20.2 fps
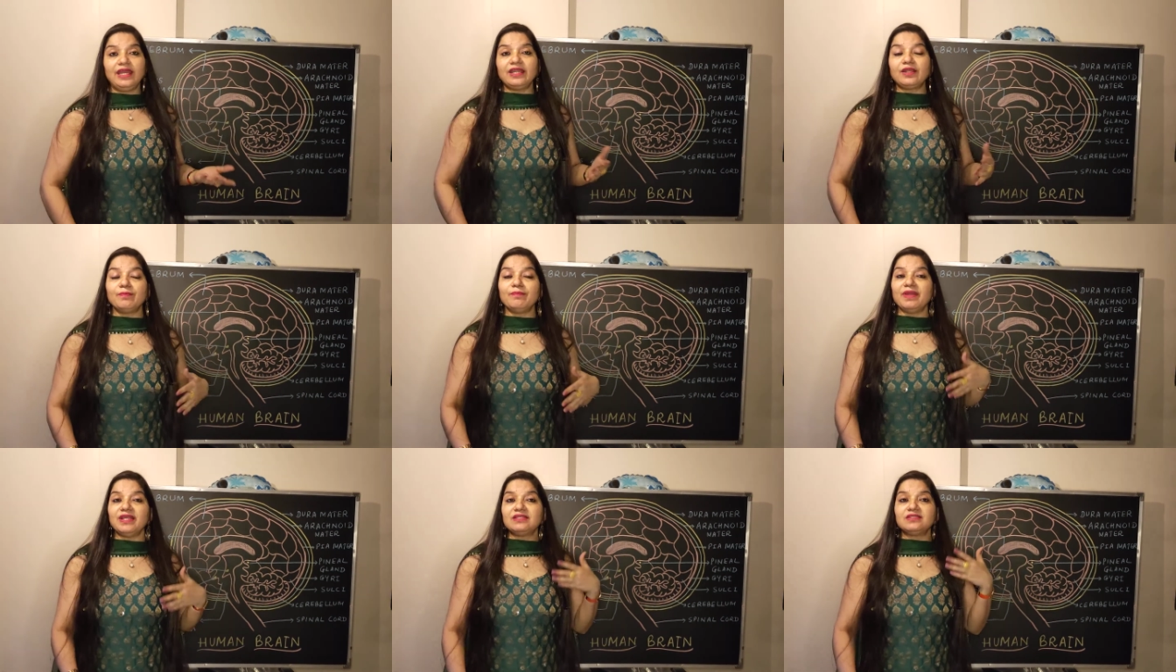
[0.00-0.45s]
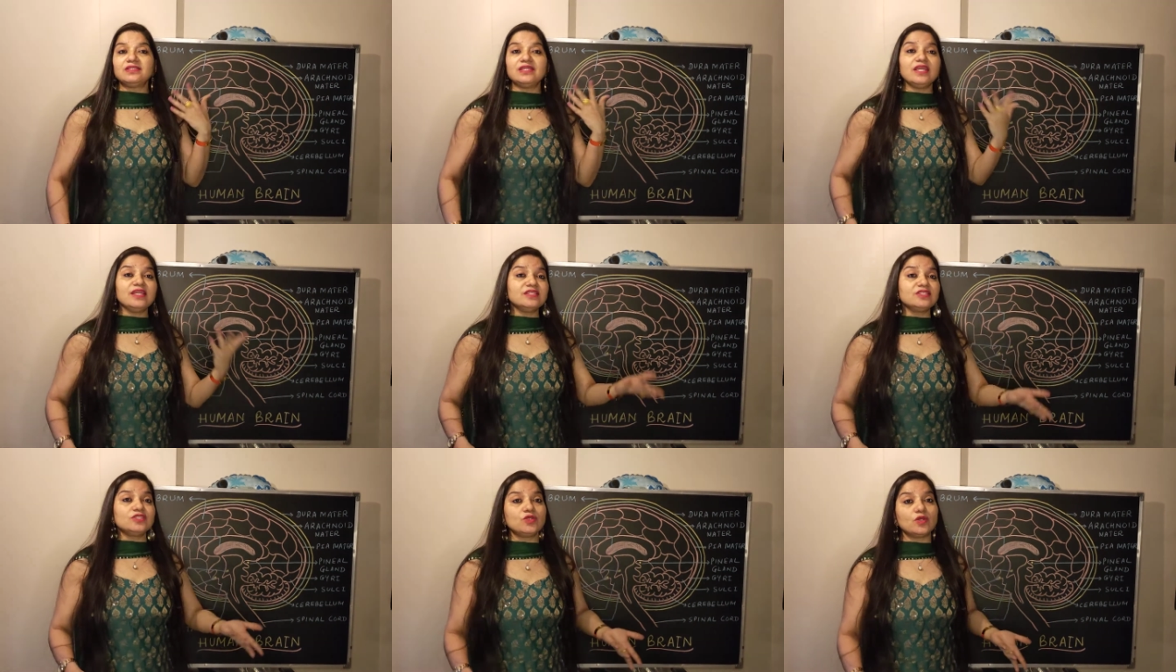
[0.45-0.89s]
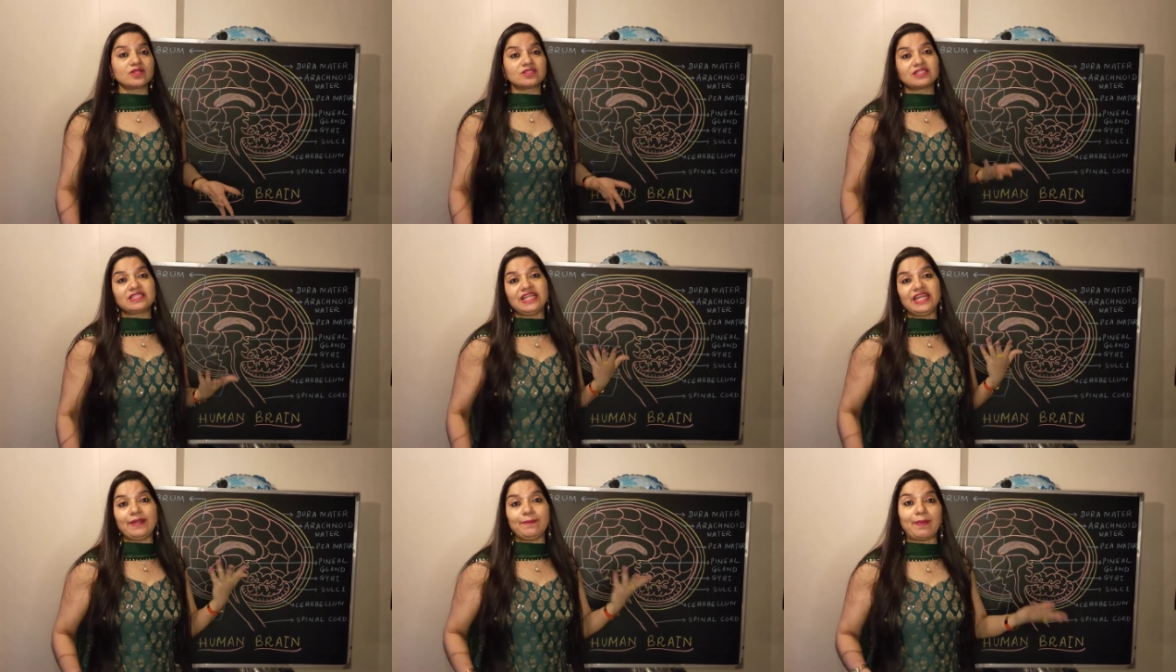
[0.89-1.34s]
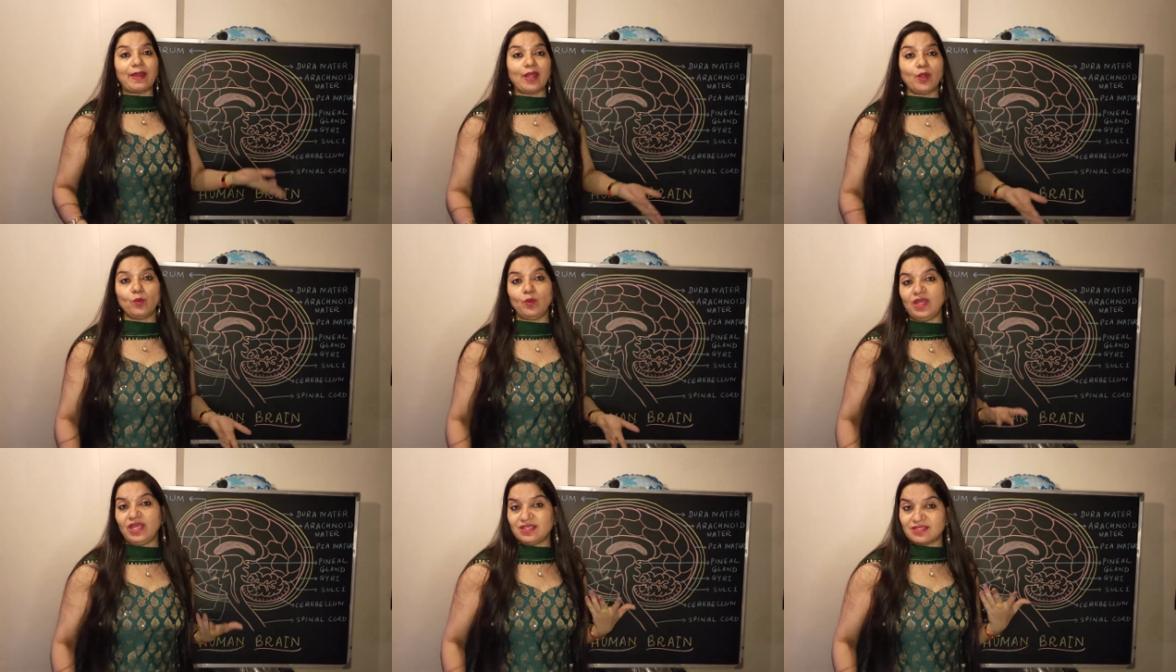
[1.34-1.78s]
It maintains your sleep
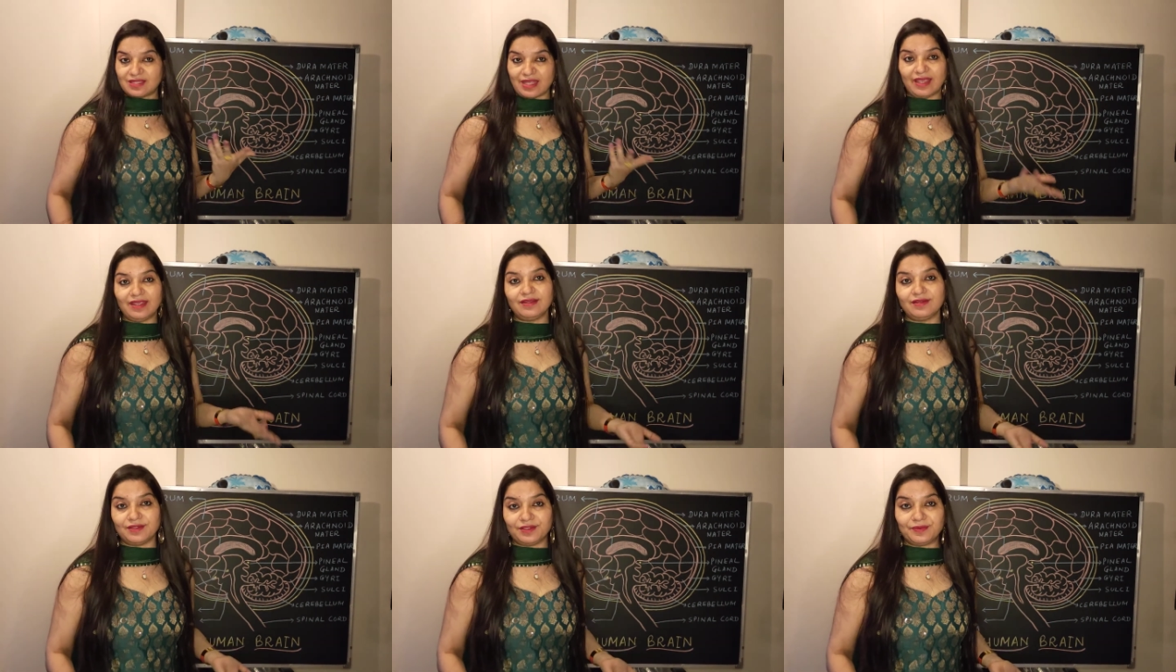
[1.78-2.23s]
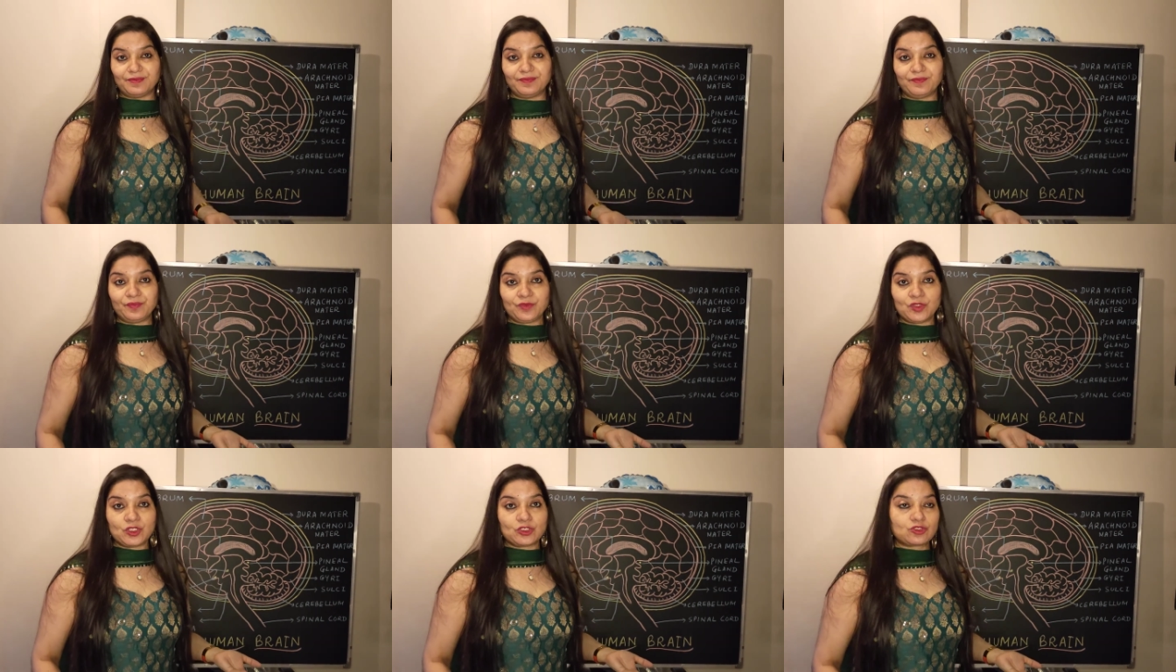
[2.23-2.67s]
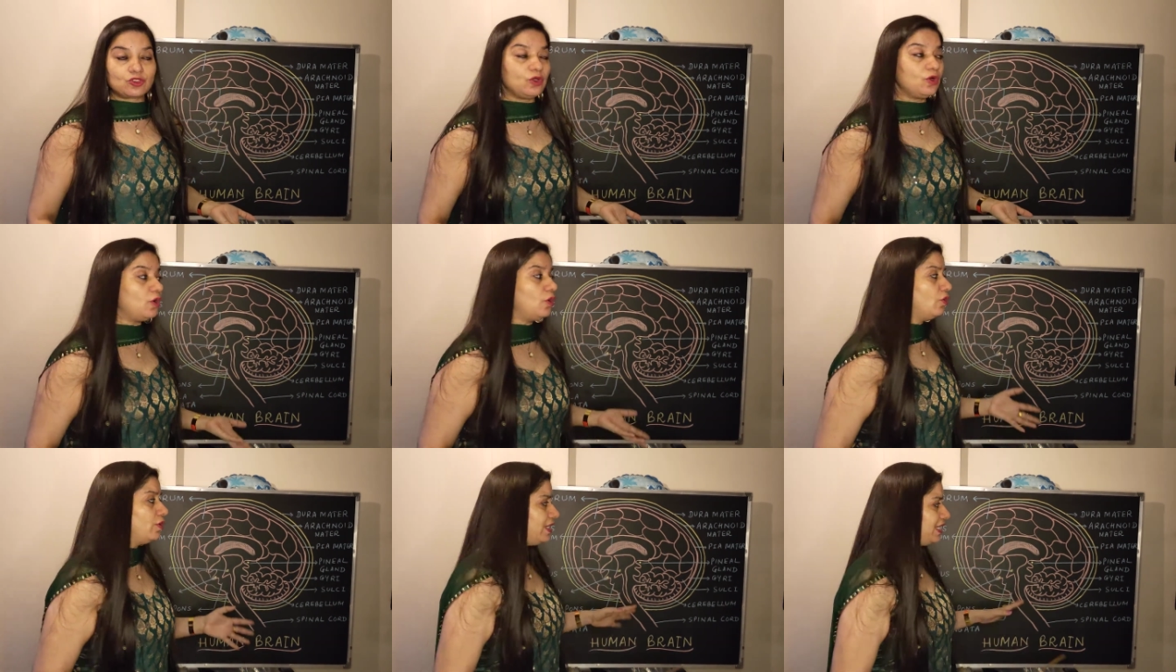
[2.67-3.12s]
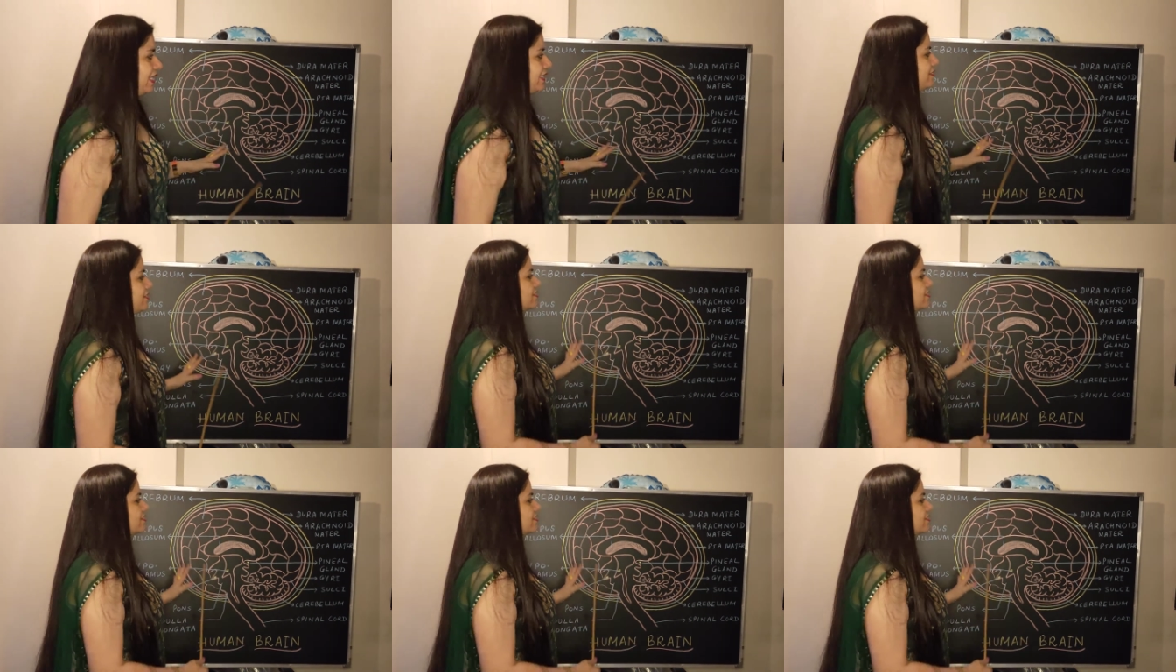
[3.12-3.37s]
and wake cycle. So only